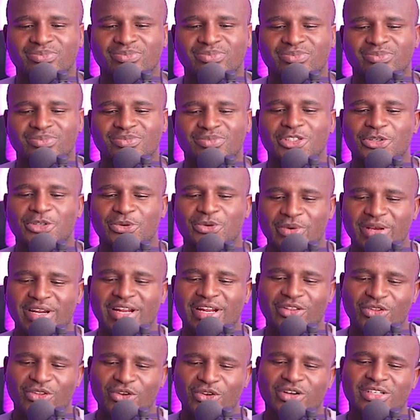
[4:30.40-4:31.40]
When a
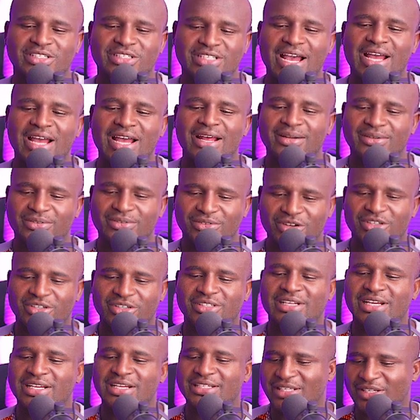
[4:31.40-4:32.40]
doctor
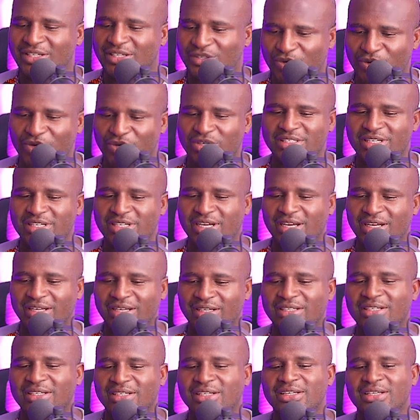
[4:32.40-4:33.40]
doctors a doctor,
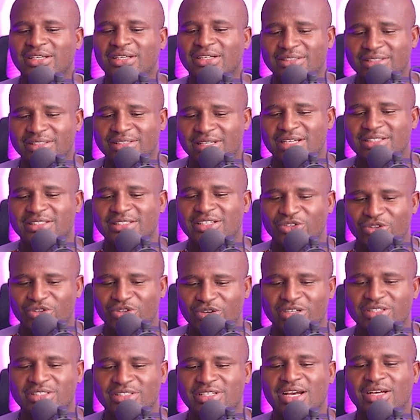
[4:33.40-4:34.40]
does the
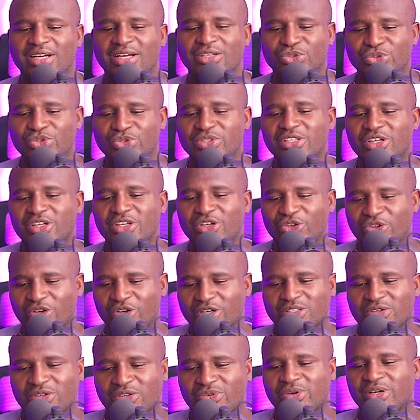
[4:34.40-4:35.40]
doctor doing the
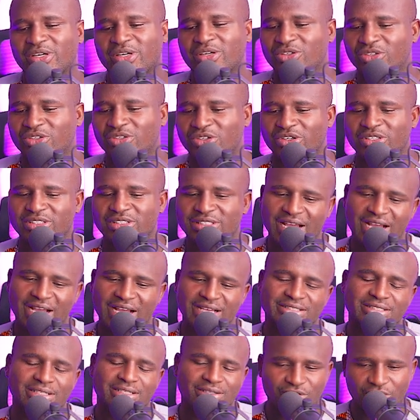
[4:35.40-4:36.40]
doctoring doctor as the
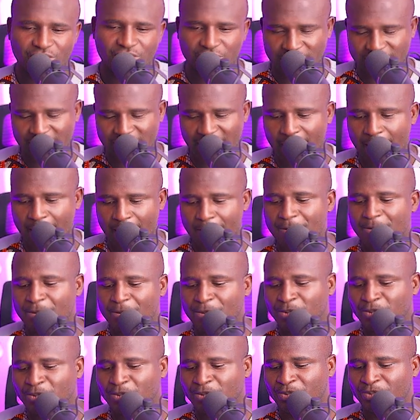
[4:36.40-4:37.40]
doctor?
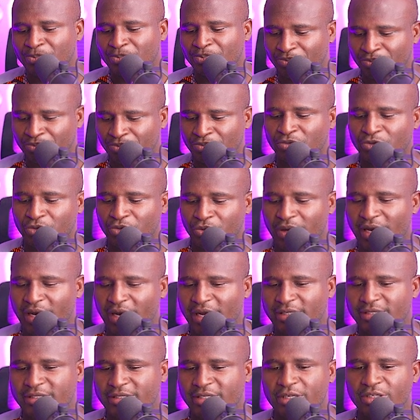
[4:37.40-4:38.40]

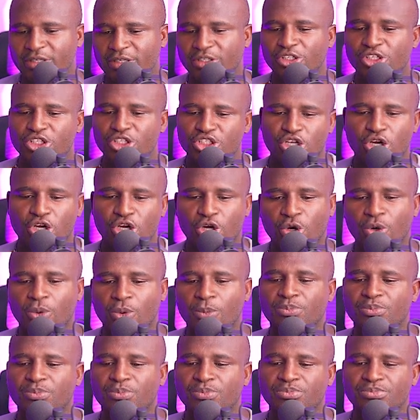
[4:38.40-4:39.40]
Great. So
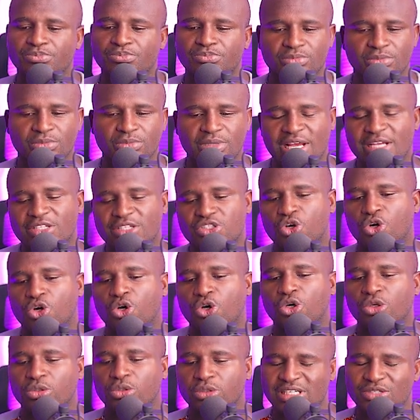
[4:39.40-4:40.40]
let's go.
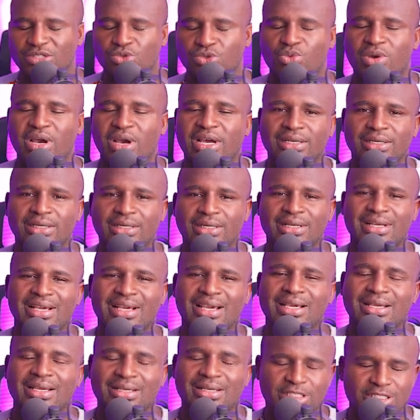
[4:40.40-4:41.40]
This one,
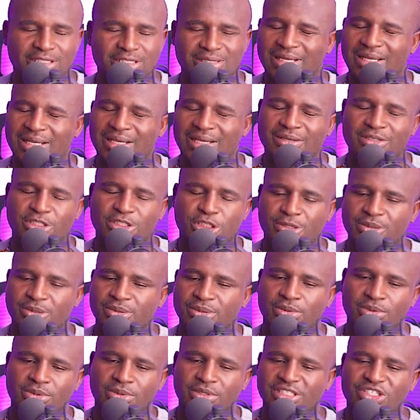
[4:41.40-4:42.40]
the
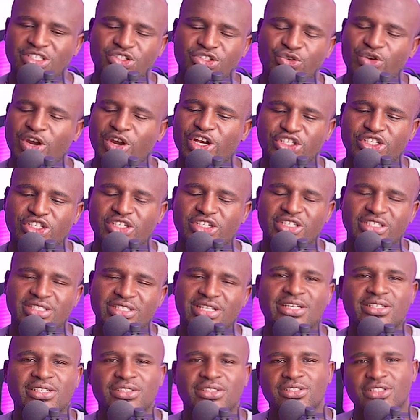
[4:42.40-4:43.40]
instruction is that
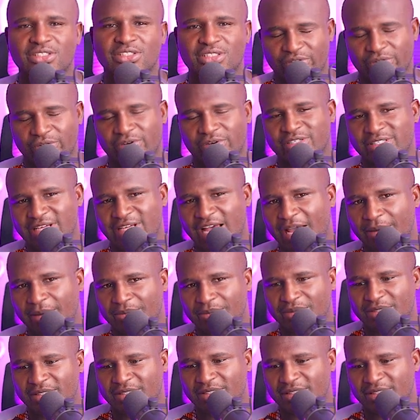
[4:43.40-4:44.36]
three times.